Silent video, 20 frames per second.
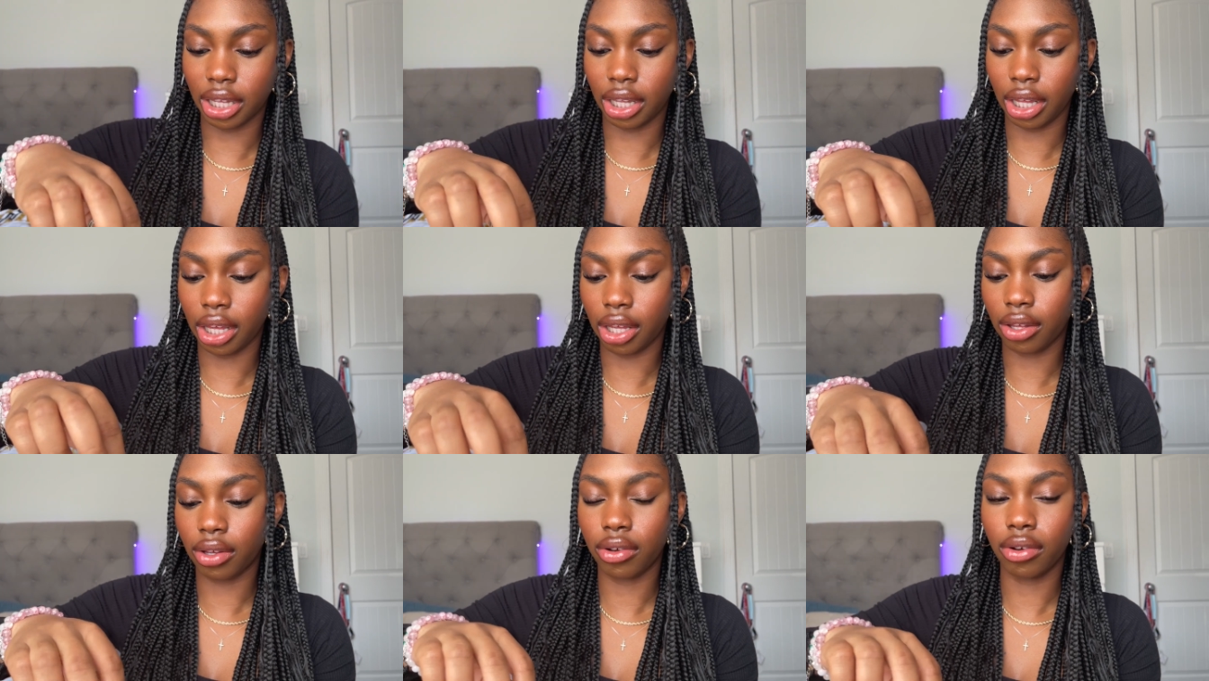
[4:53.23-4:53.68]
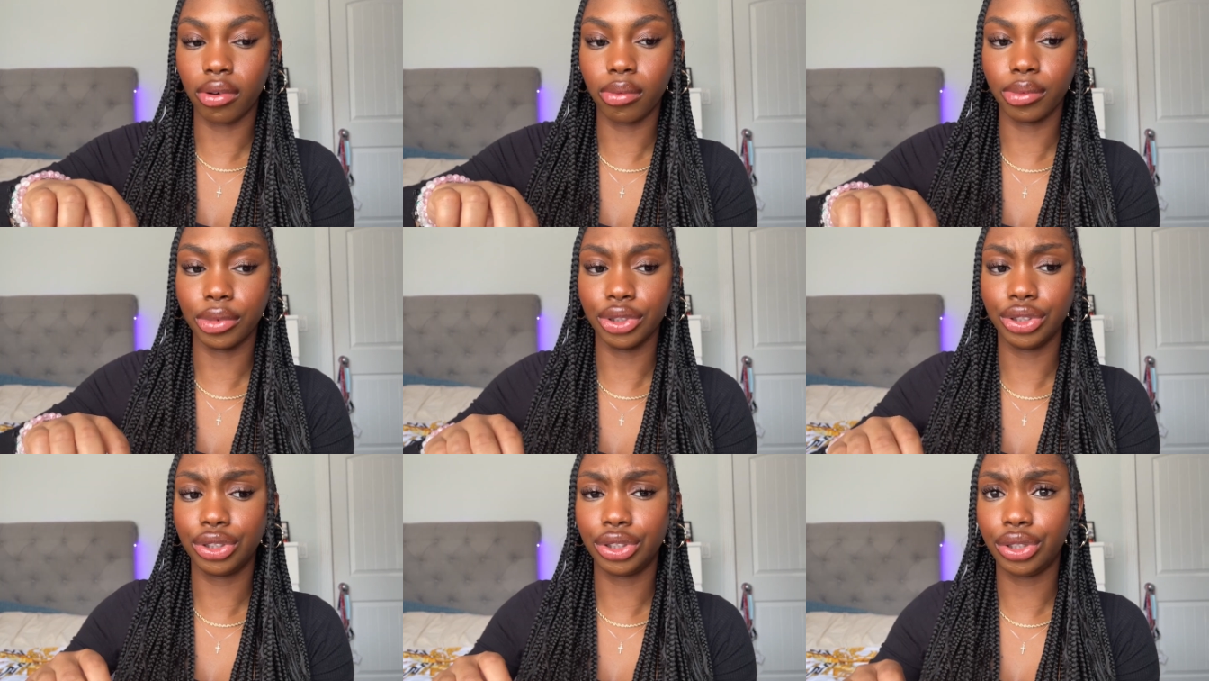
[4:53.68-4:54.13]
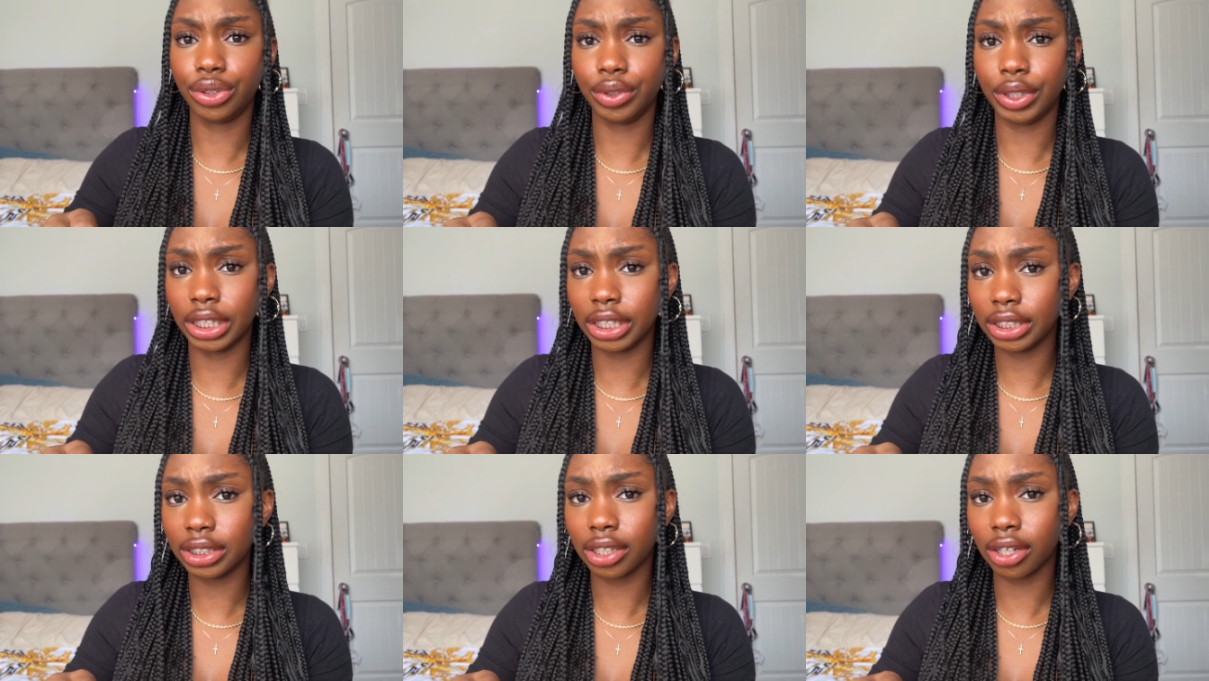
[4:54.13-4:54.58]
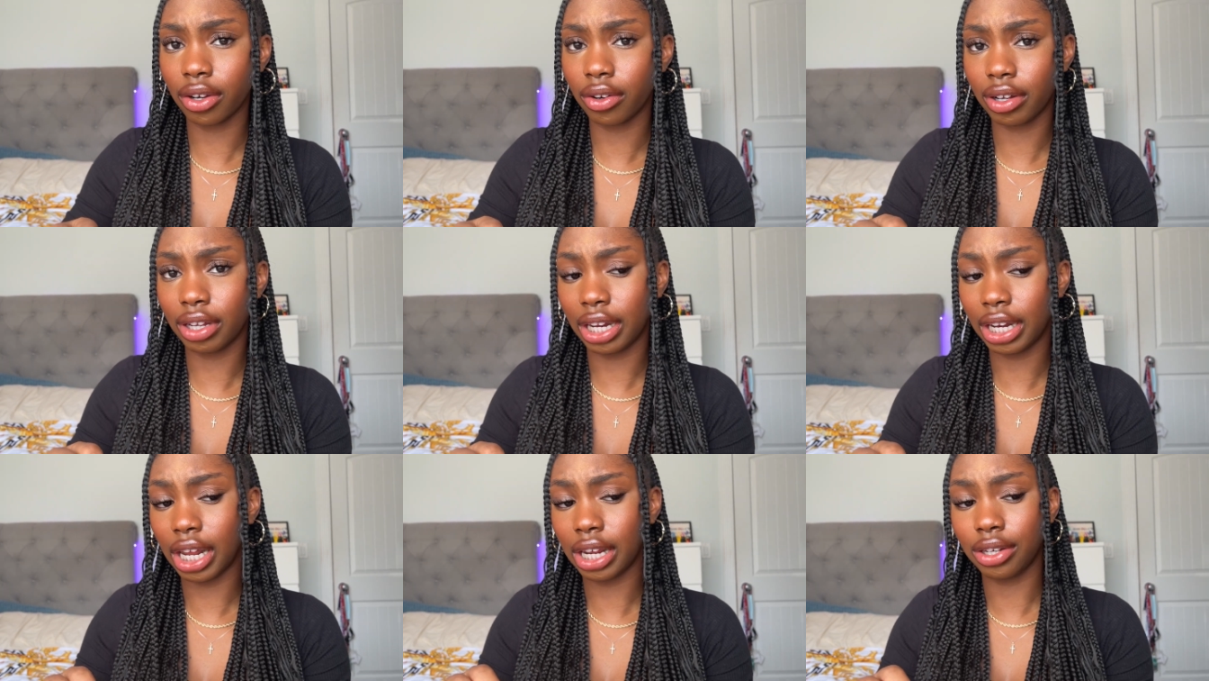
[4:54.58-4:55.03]
like almost two years ago
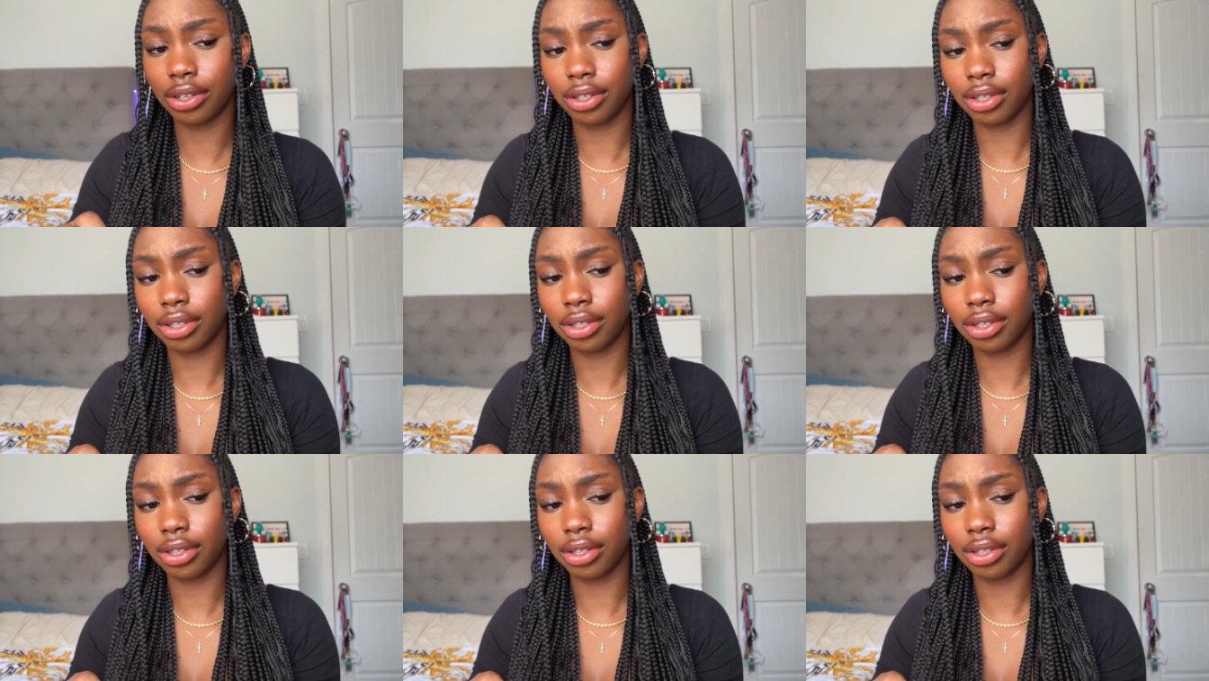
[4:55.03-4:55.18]
and I